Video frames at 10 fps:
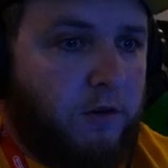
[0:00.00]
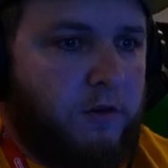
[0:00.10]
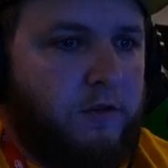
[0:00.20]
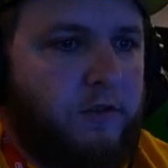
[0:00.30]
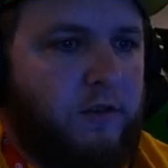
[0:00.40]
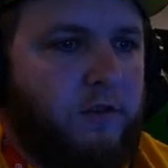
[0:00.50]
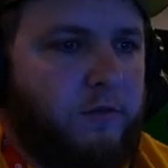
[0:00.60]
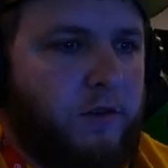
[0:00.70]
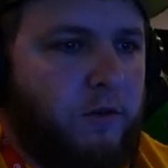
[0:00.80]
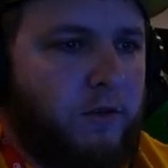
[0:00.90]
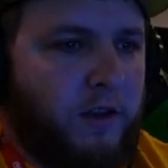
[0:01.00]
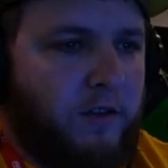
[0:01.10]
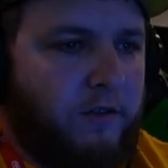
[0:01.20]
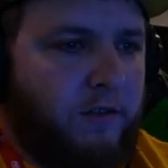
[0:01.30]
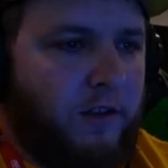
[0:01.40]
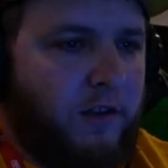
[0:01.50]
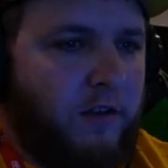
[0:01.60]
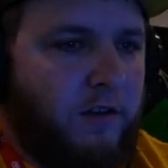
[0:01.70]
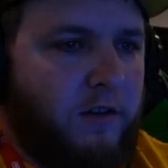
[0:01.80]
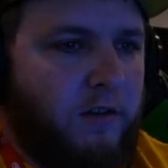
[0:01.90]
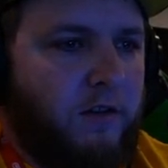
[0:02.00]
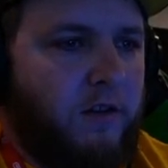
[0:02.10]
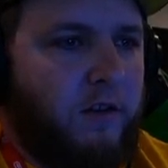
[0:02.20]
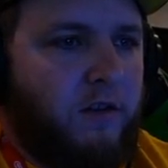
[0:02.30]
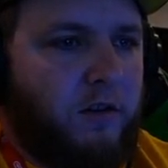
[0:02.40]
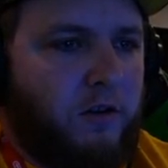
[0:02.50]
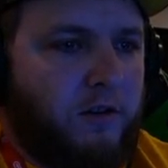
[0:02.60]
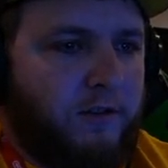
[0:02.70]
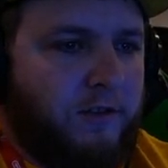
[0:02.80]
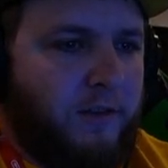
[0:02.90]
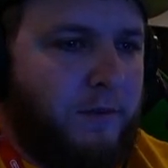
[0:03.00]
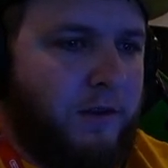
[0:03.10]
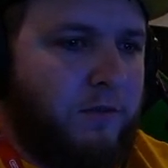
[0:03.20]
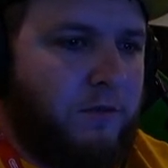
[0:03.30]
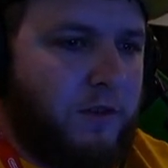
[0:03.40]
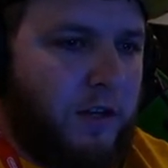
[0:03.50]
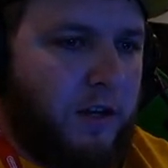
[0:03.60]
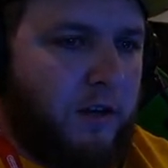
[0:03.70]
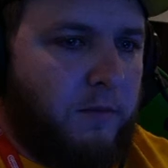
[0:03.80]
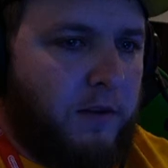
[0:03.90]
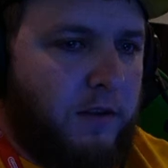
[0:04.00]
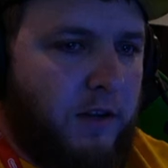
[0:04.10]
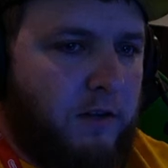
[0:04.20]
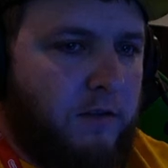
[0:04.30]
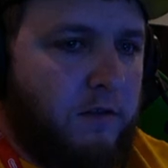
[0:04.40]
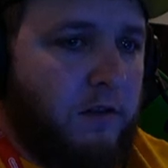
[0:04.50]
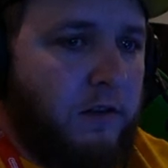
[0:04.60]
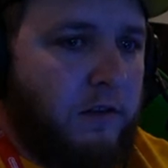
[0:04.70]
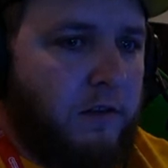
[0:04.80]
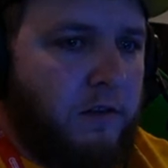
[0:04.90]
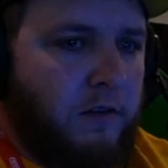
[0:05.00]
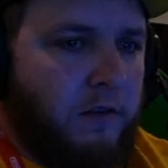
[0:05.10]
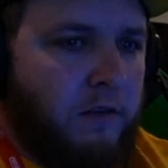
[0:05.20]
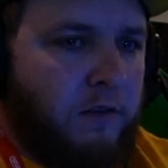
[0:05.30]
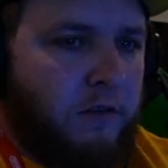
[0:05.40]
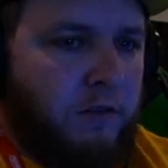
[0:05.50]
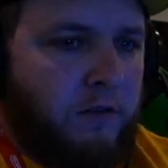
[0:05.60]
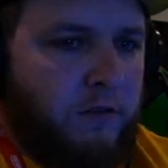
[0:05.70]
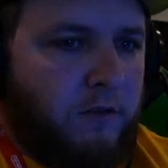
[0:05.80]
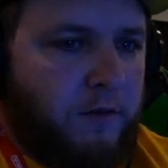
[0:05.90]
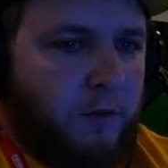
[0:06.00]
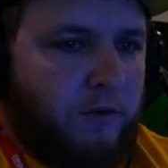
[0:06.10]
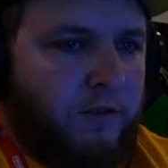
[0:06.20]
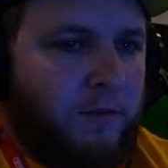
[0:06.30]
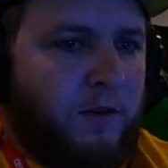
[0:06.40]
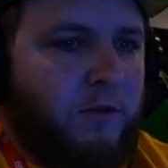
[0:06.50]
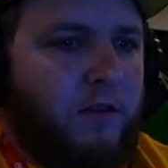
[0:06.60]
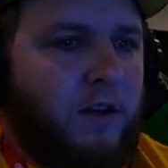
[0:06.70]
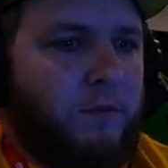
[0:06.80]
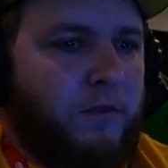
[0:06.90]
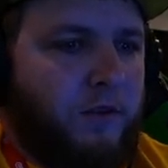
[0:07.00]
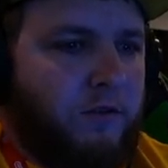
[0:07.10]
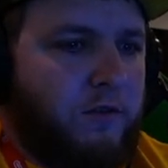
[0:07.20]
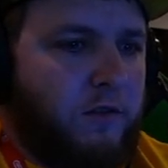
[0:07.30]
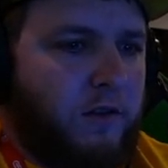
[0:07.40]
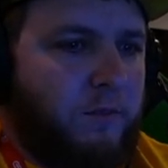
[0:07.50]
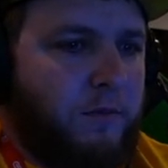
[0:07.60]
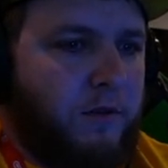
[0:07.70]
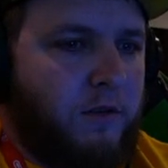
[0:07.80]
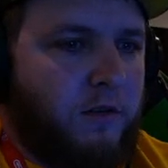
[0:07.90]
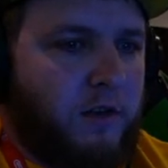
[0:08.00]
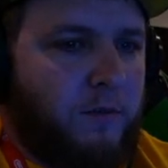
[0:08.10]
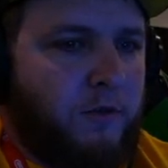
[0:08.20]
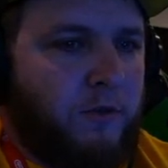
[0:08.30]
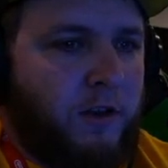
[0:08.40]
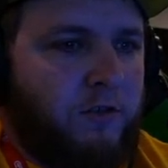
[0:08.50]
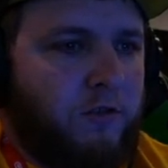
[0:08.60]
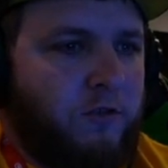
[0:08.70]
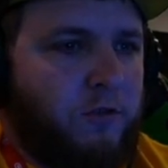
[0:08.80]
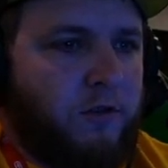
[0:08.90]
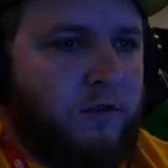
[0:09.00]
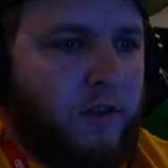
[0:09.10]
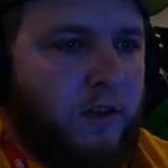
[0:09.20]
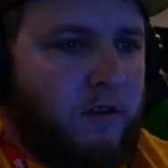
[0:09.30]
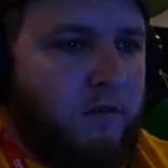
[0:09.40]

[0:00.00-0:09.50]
to go against the hardest CPU in the game at the end. And so if you want to see me do that, please put in a couple donations towards that.